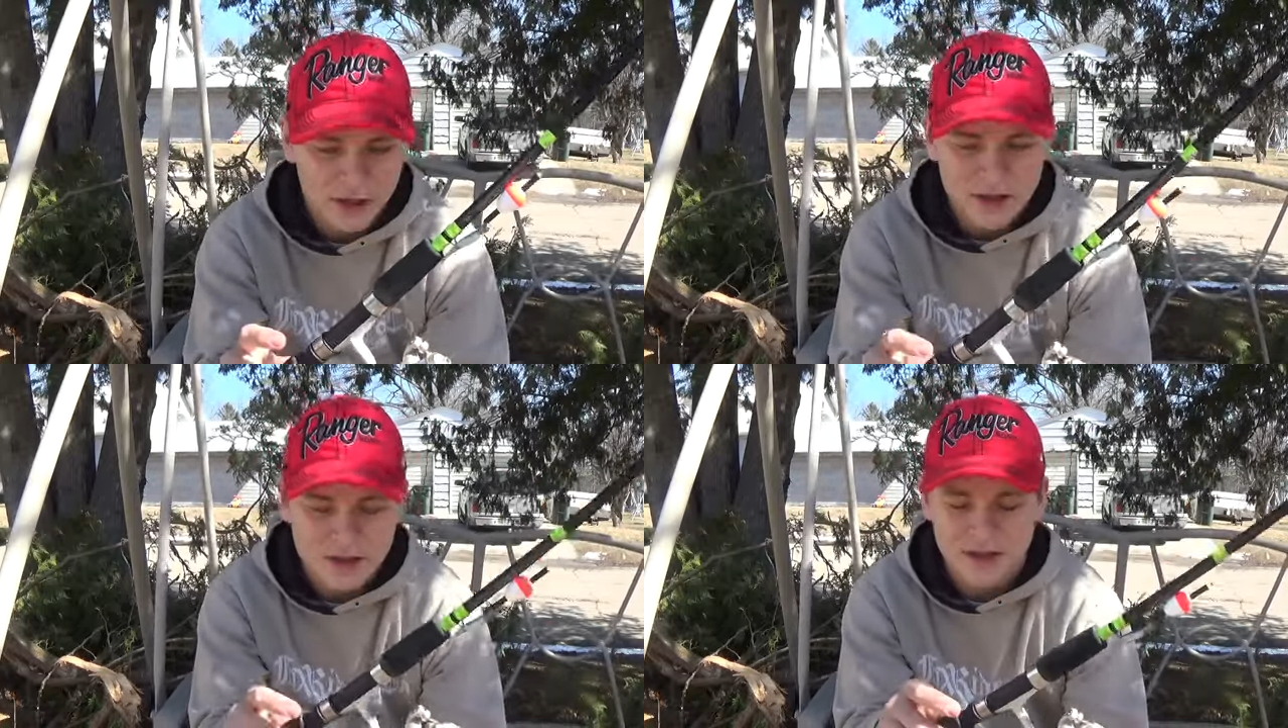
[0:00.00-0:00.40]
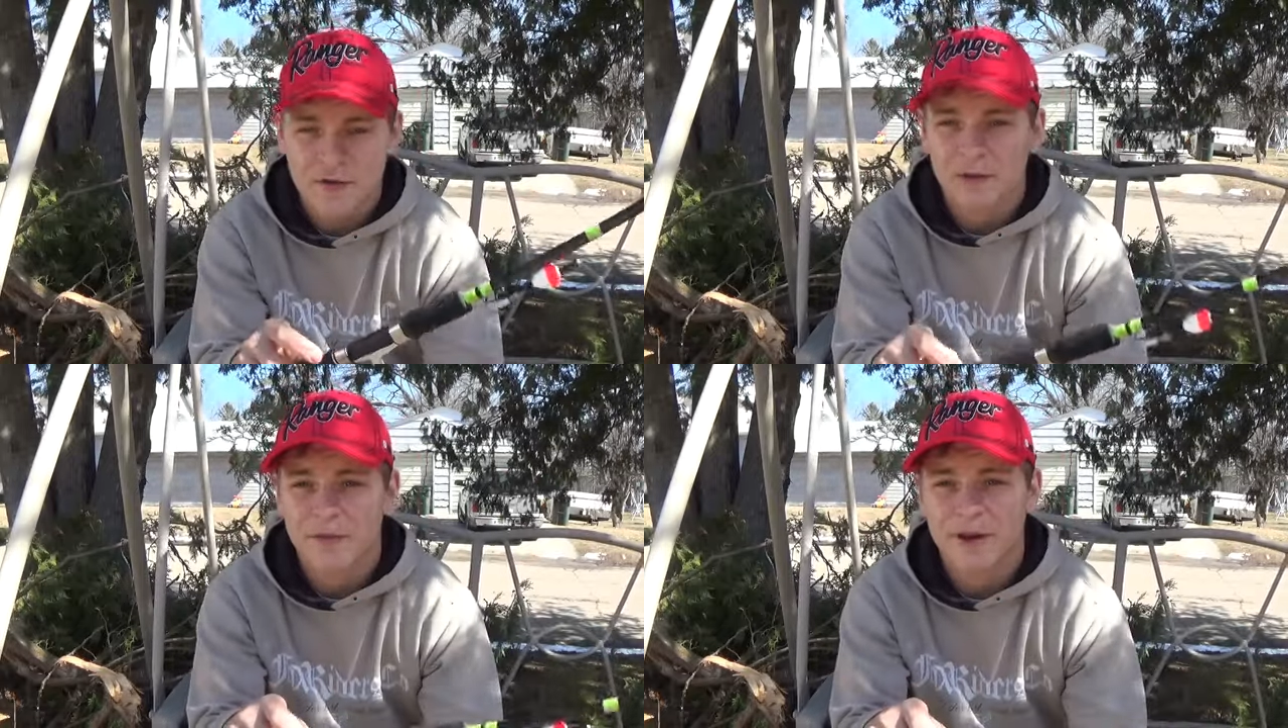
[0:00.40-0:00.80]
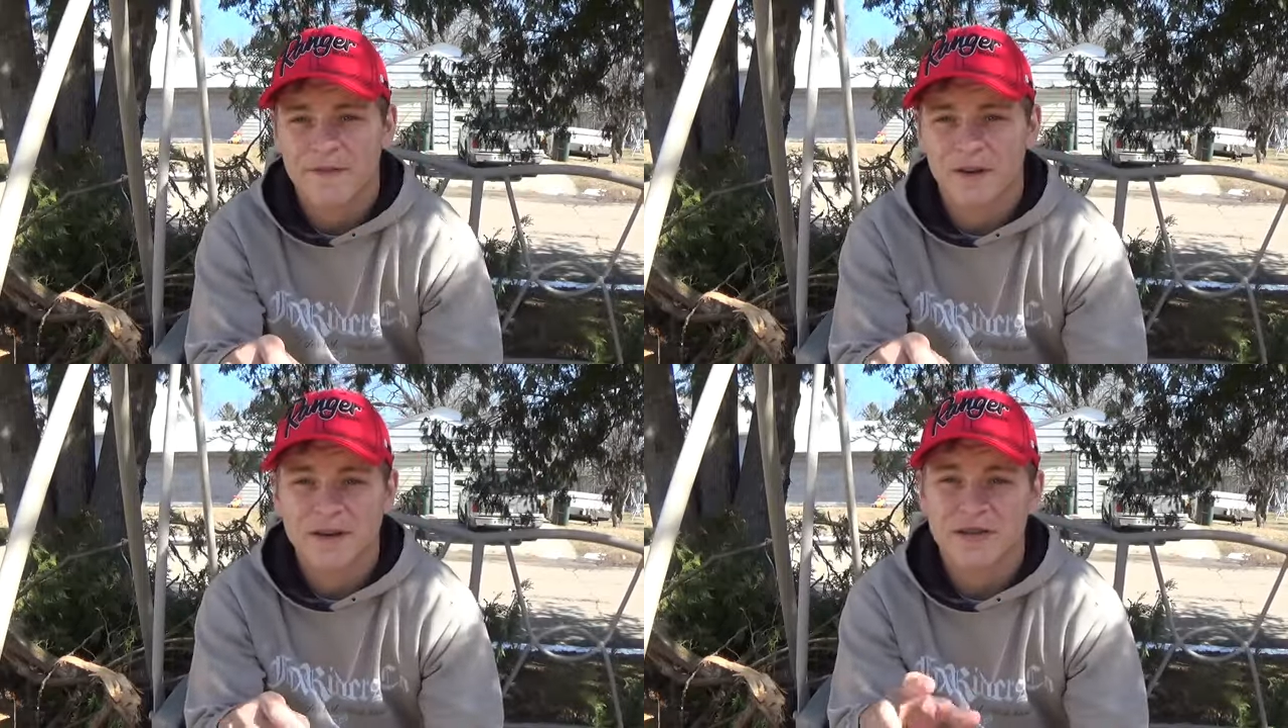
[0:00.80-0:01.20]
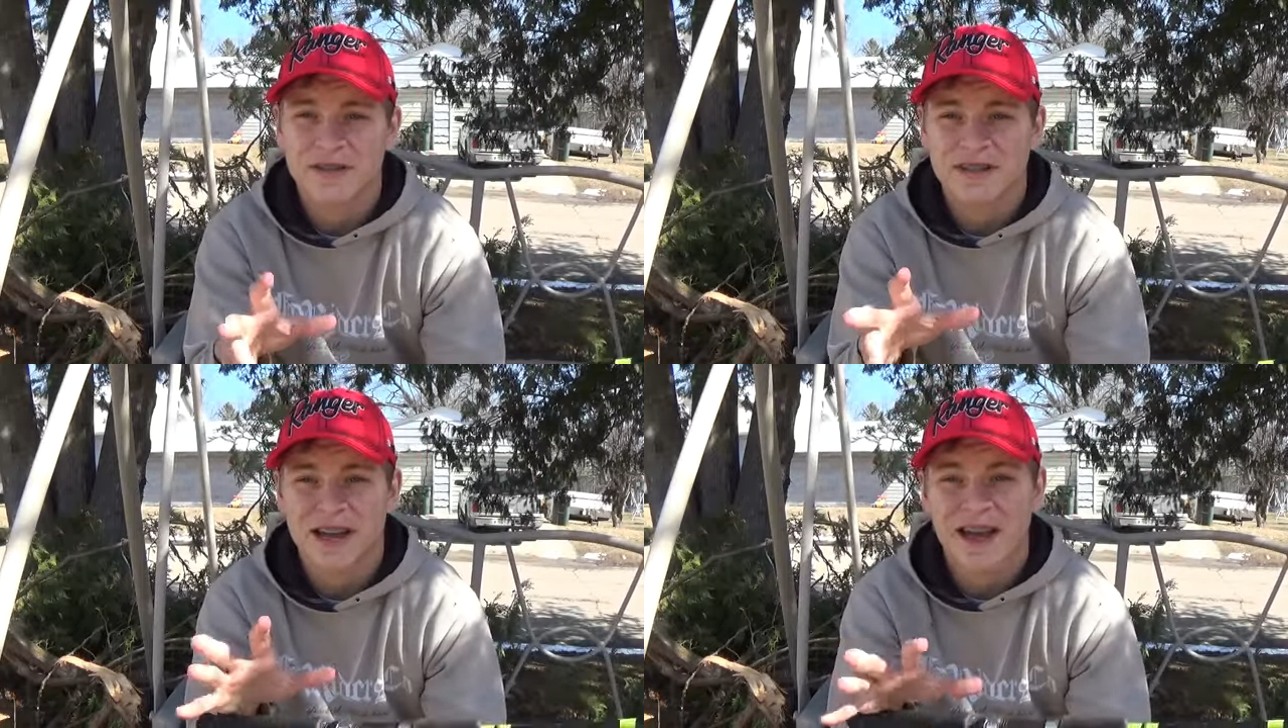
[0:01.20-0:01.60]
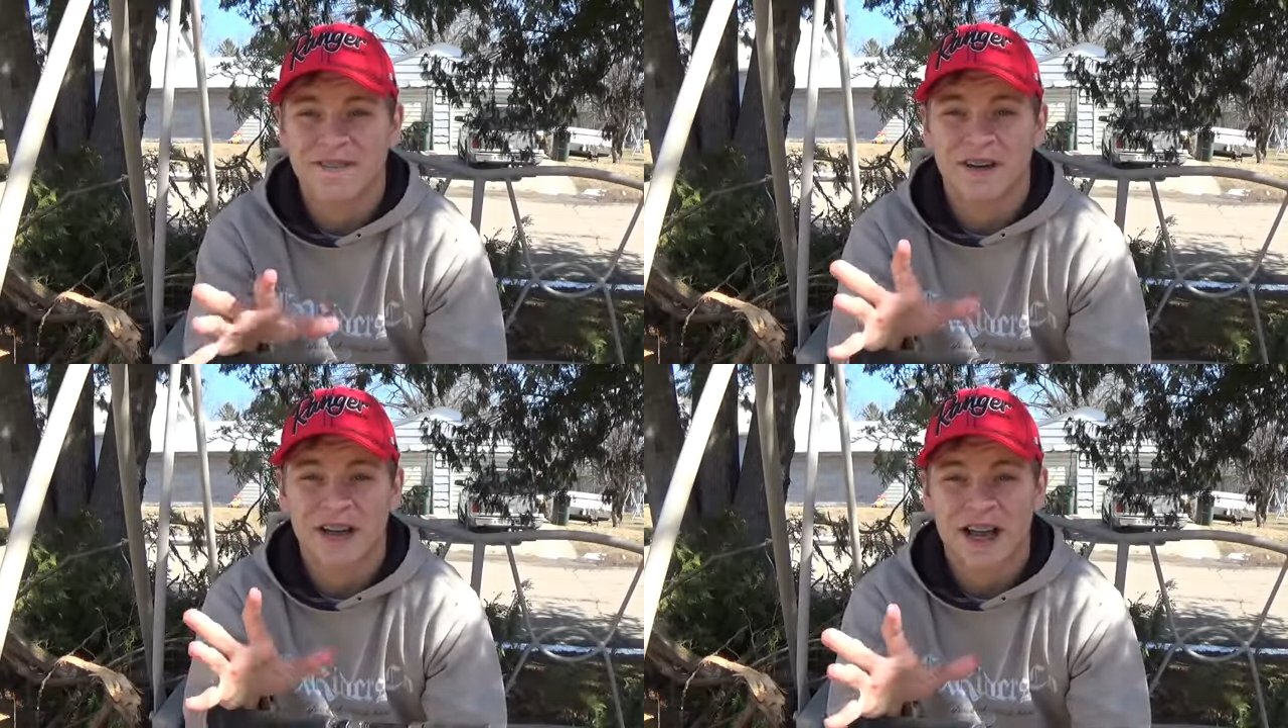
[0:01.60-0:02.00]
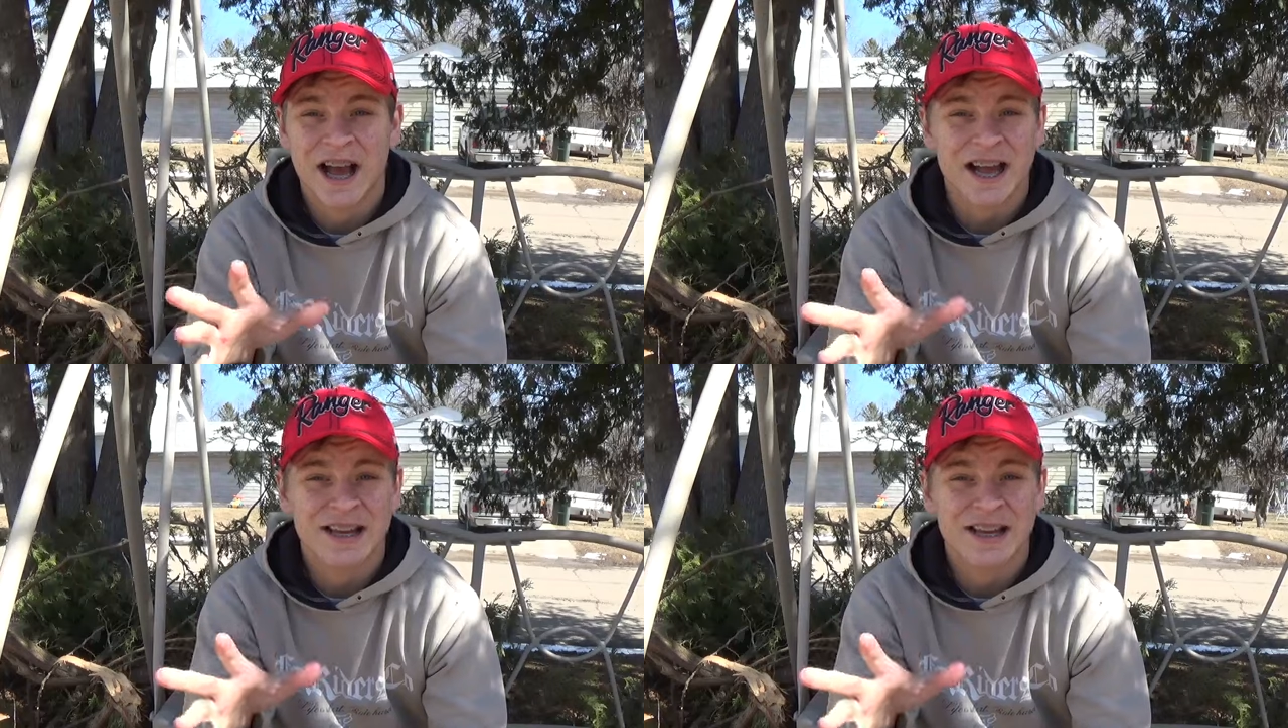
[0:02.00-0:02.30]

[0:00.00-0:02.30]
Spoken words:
It's like one of my first reels I ever got.